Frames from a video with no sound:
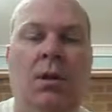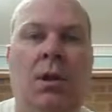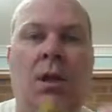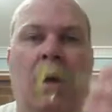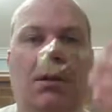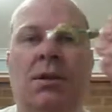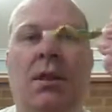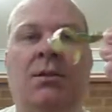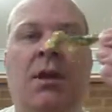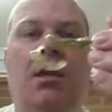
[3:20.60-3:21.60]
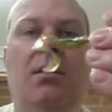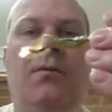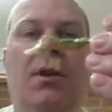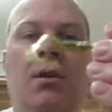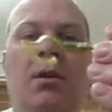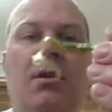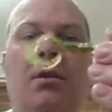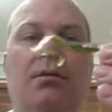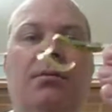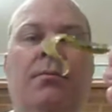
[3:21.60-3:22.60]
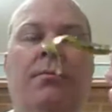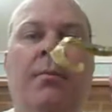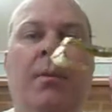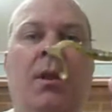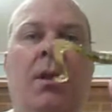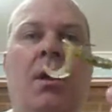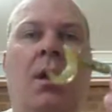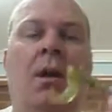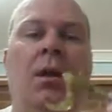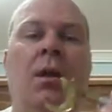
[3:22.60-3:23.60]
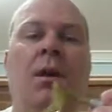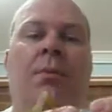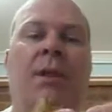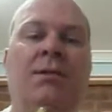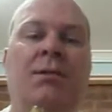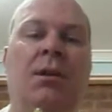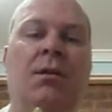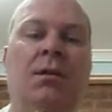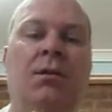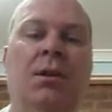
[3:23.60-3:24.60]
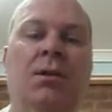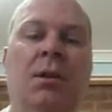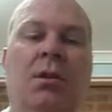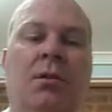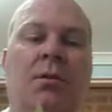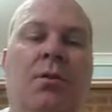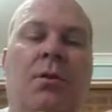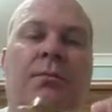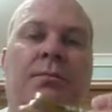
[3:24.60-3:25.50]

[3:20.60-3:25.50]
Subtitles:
Okay, so that's how you feed on a plastic onto your jig hook.